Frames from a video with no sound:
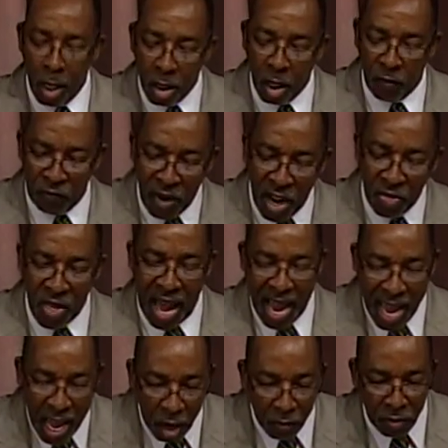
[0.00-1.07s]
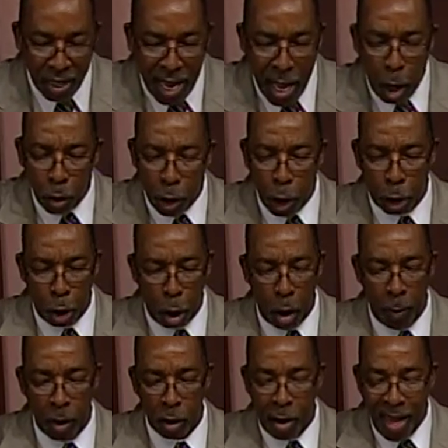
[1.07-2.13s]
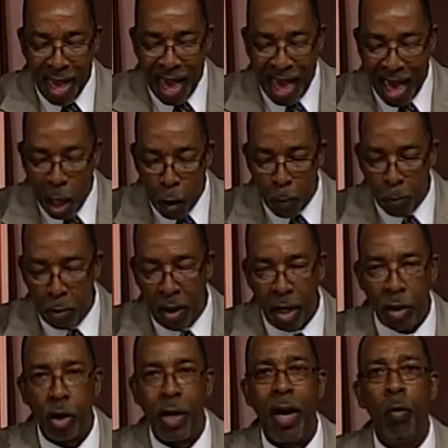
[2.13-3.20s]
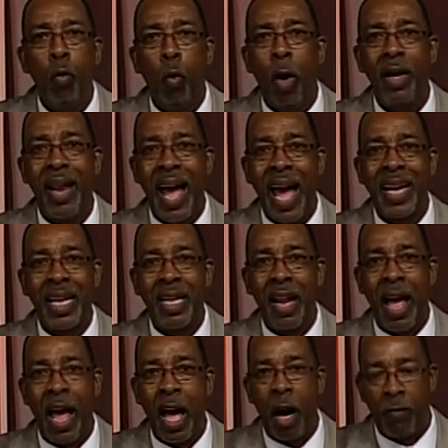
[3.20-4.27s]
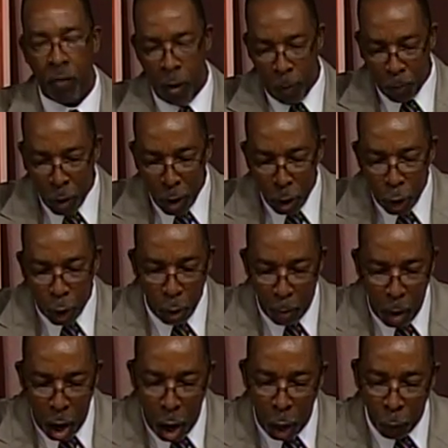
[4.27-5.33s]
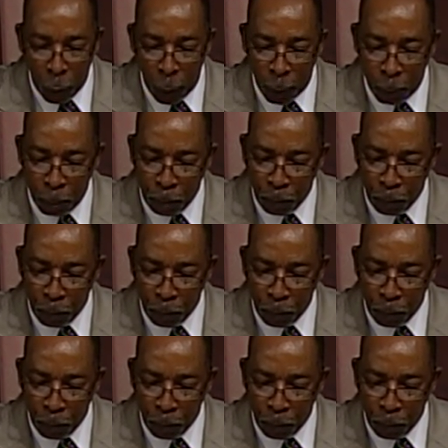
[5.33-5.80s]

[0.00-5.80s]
The faith I have now determines how much and what I can have tomorrow.